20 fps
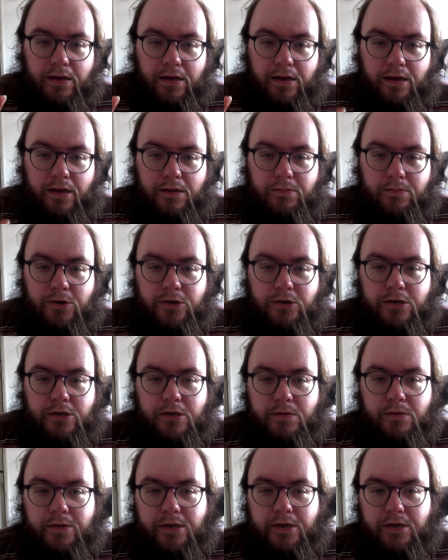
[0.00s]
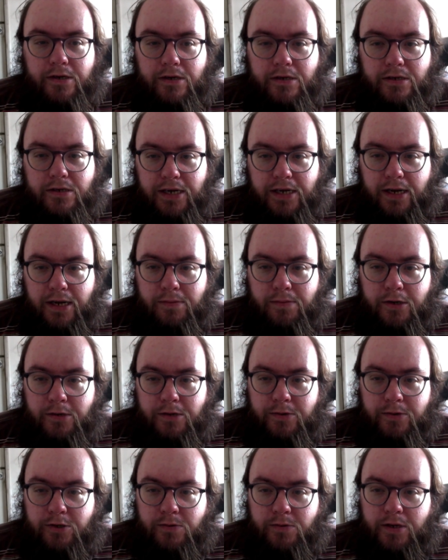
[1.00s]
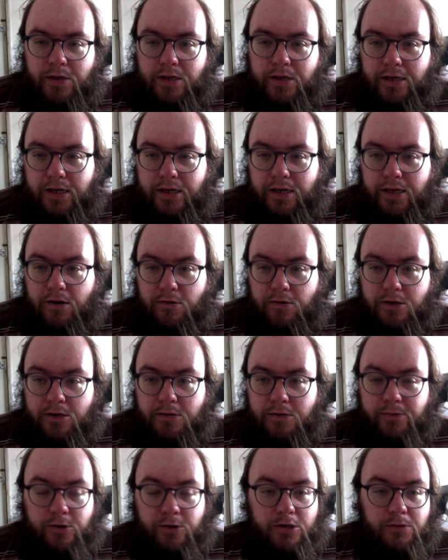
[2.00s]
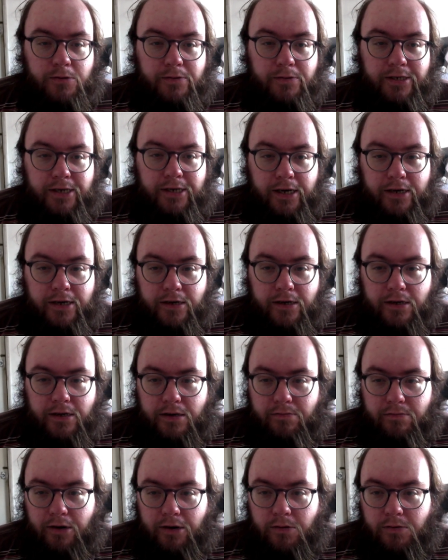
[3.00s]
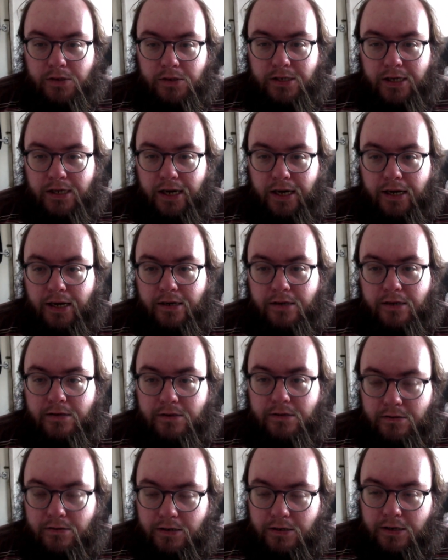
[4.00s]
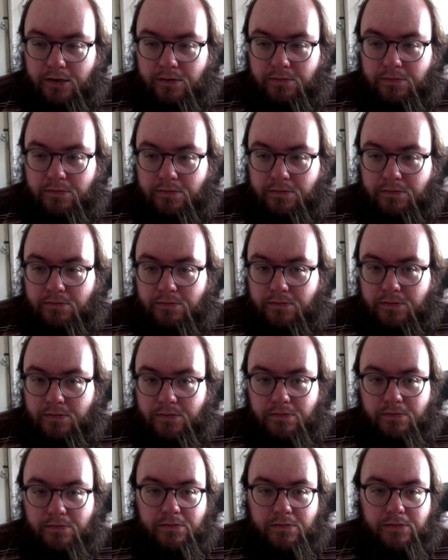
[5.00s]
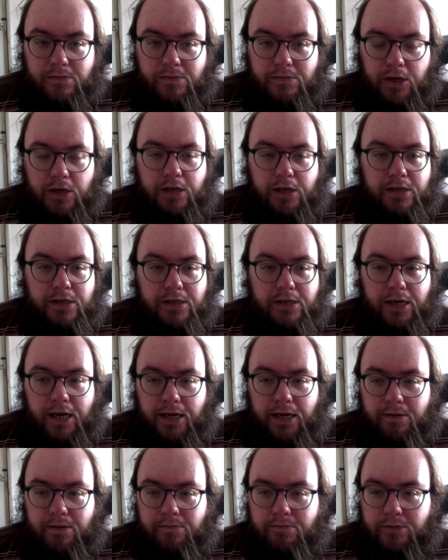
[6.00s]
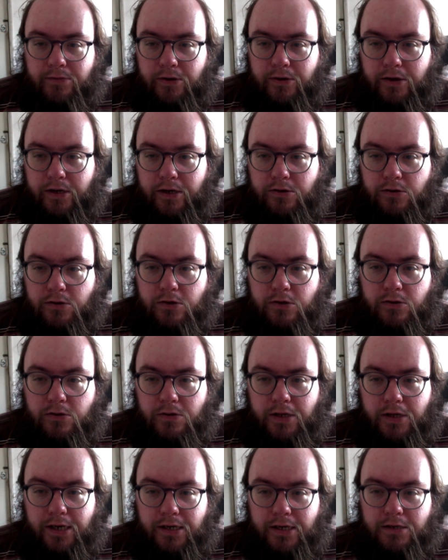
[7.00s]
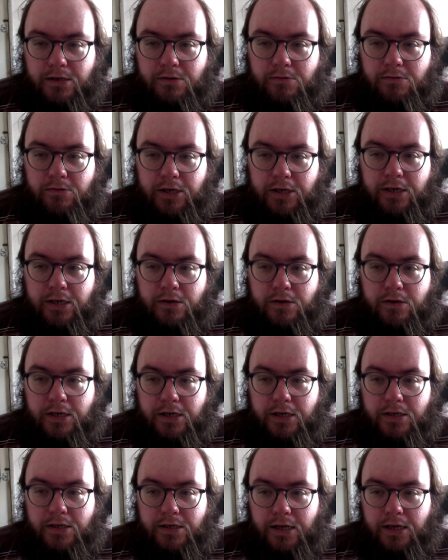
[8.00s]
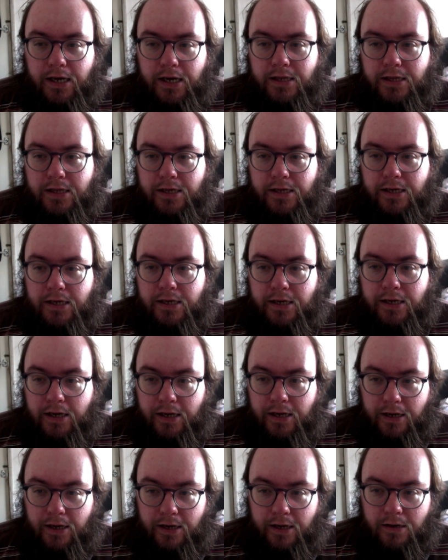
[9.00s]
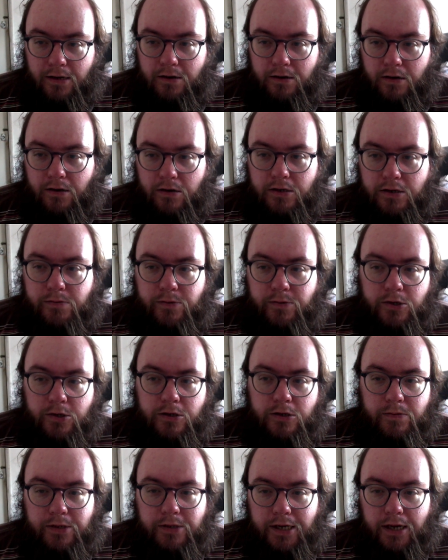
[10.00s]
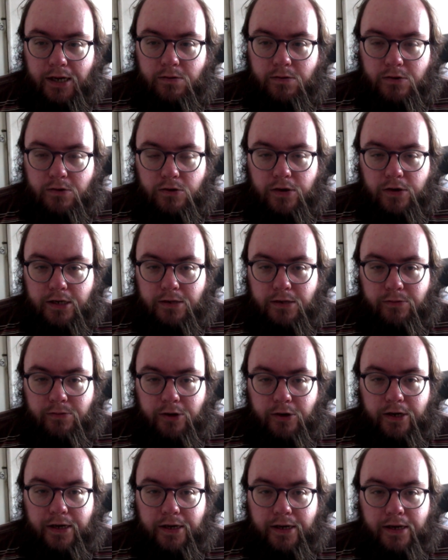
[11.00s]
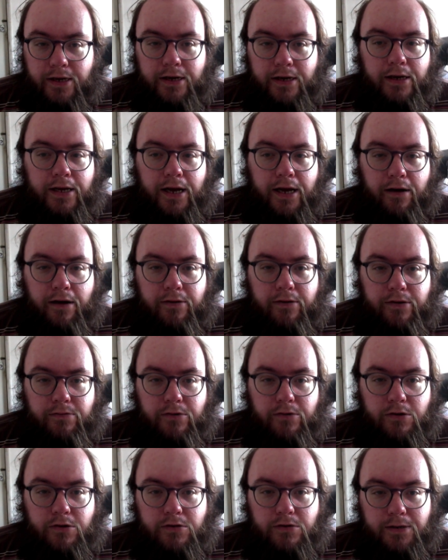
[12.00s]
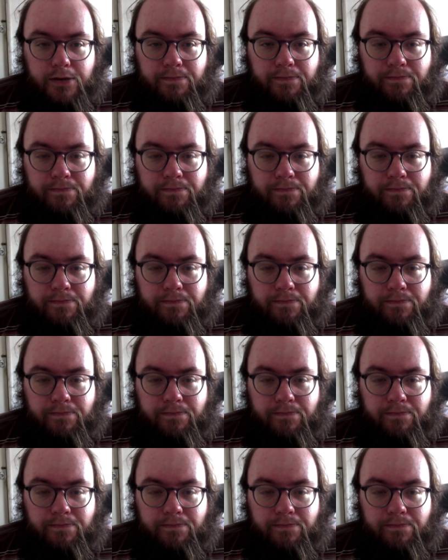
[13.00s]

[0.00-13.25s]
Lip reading: Hello Booktube, today I'm going to be doing the Honest Booktuber Tag. I was tagged earlier today by Nigel at Reading Ideas, and the Honest Booktuber Tag was created by Harriet Rosie.